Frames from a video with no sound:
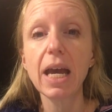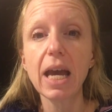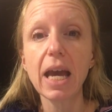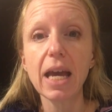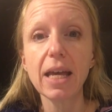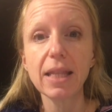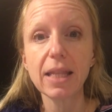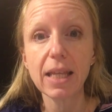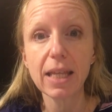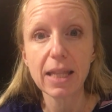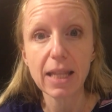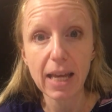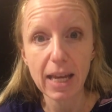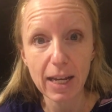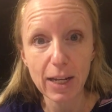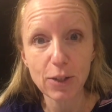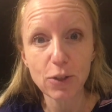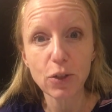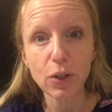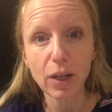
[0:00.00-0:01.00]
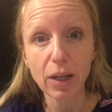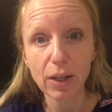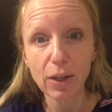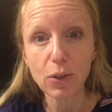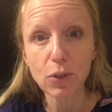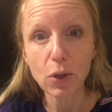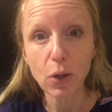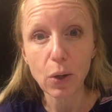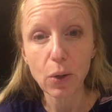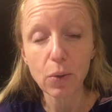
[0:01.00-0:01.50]
and then they each get a
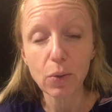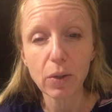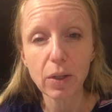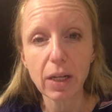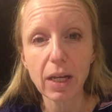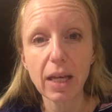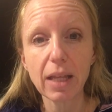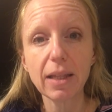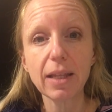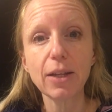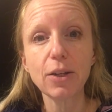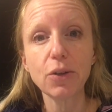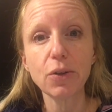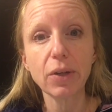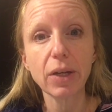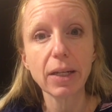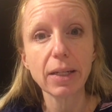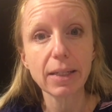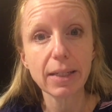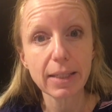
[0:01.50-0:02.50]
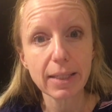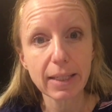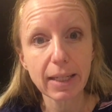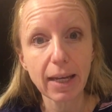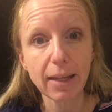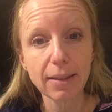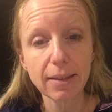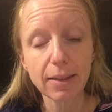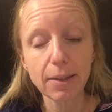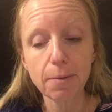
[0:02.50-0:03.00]
turn, and then you can
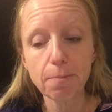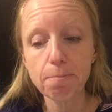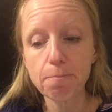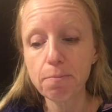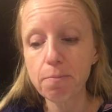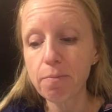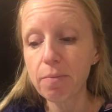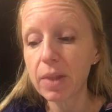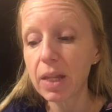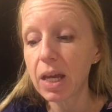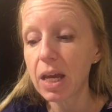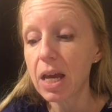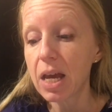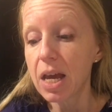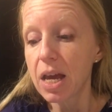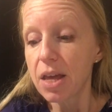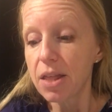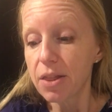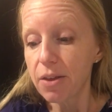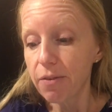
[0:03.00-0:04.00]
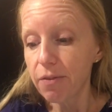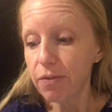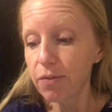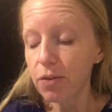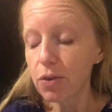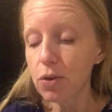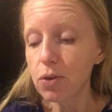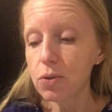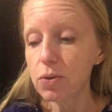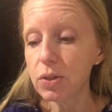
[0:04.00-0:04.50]
discuss it. The
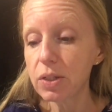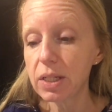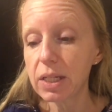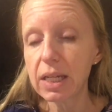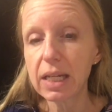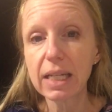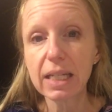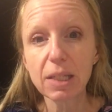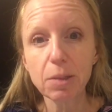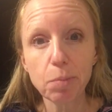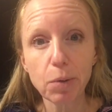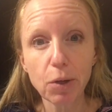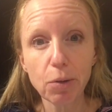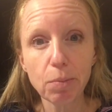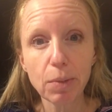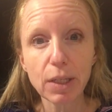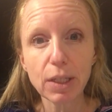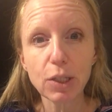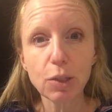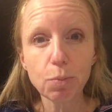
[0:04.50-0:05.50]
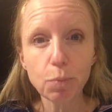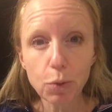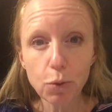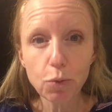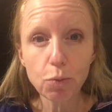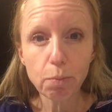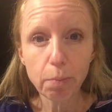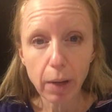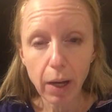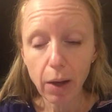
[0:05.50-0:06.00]
first experiment
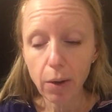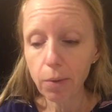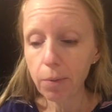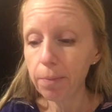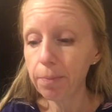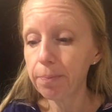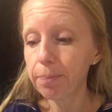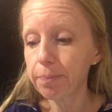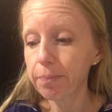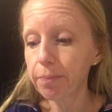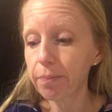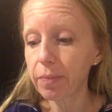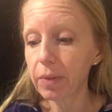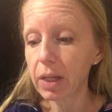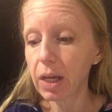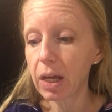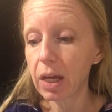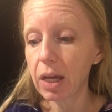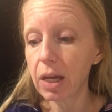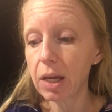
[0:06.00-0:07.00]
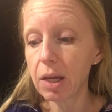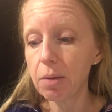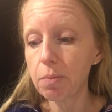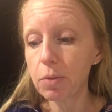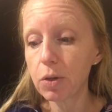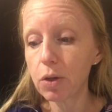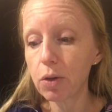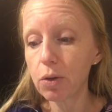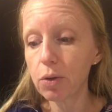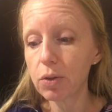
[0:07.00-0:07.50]
spoon bell, um,
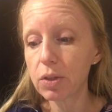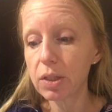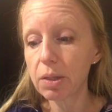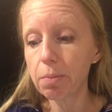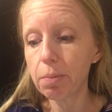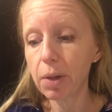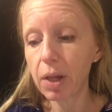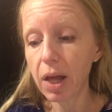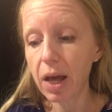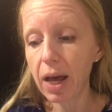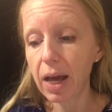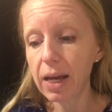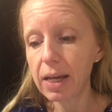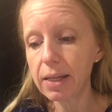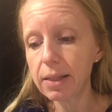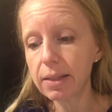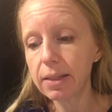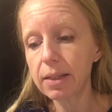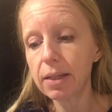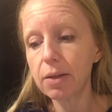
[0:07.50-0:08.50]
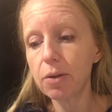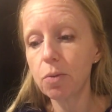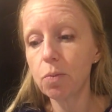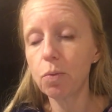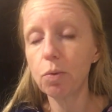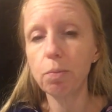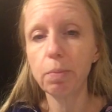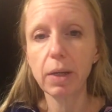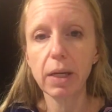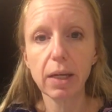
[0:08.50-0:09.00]
your supplies
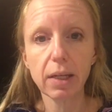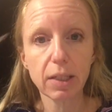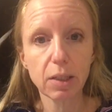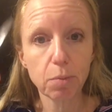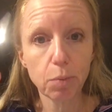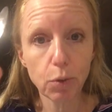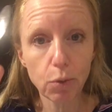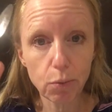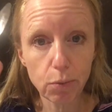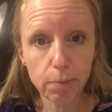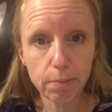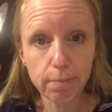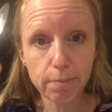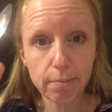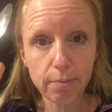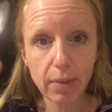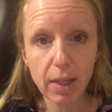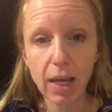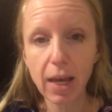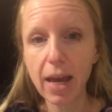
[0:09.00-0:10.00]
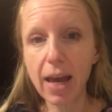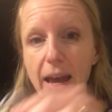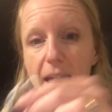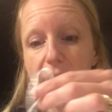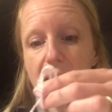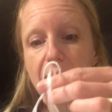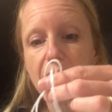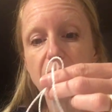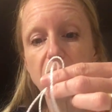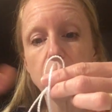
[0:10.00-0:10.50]
will be a spoon,
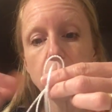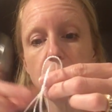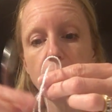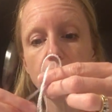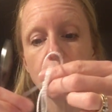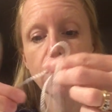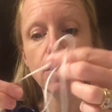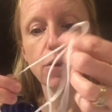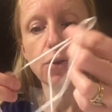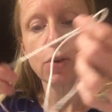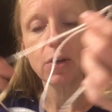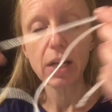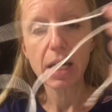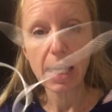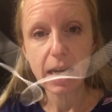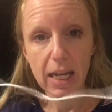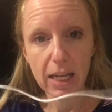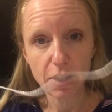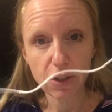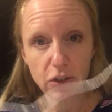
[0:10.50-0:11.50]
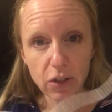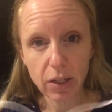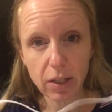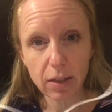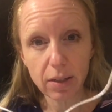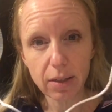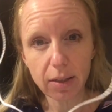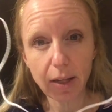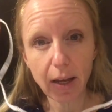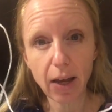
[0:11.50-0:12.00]
and about 30
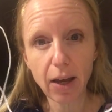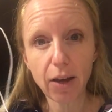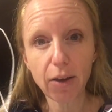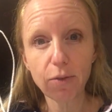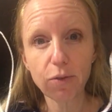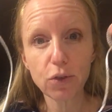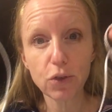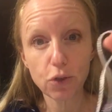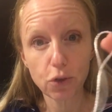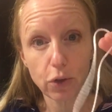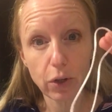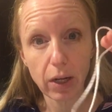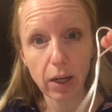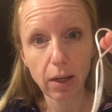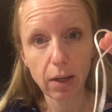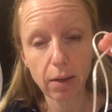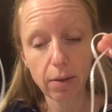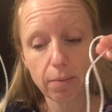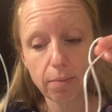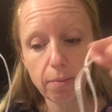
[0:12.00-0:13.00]
inches of string.